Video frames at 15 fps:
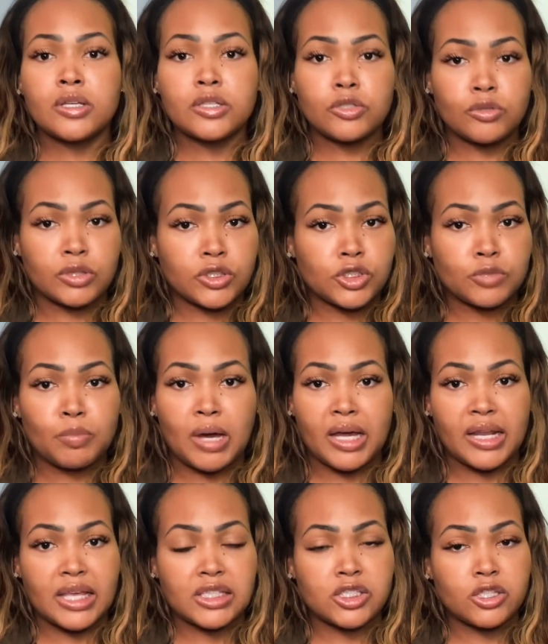you could just buy
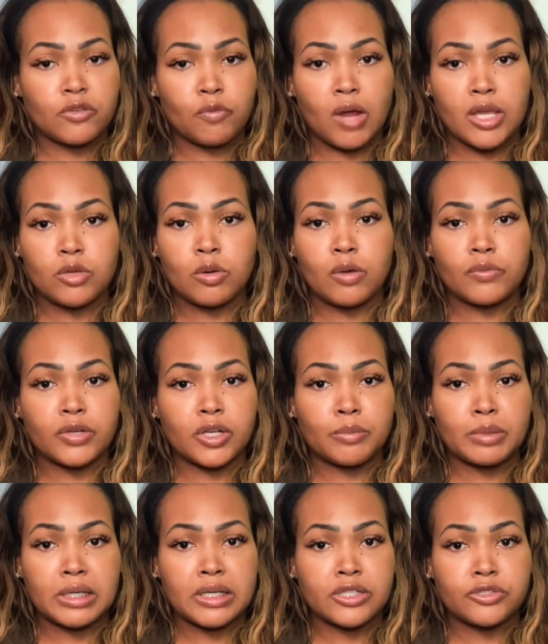that stuff while you're over there,
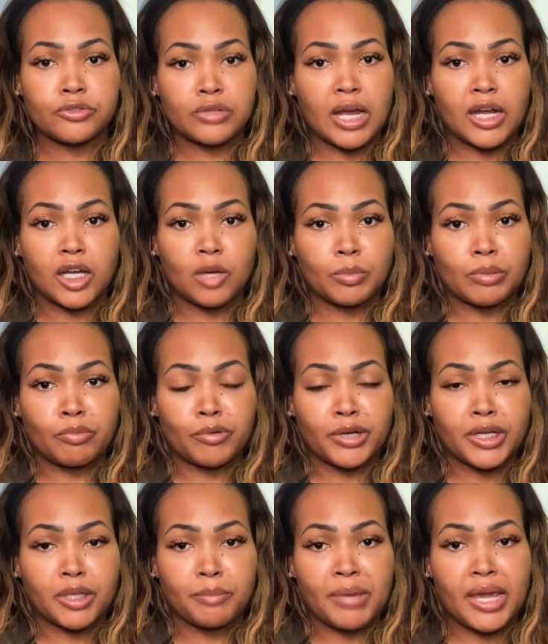because you're not going to be
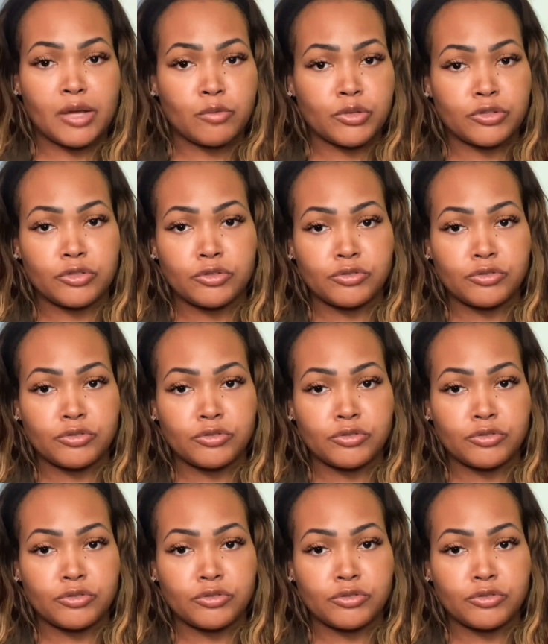bringing it back with you.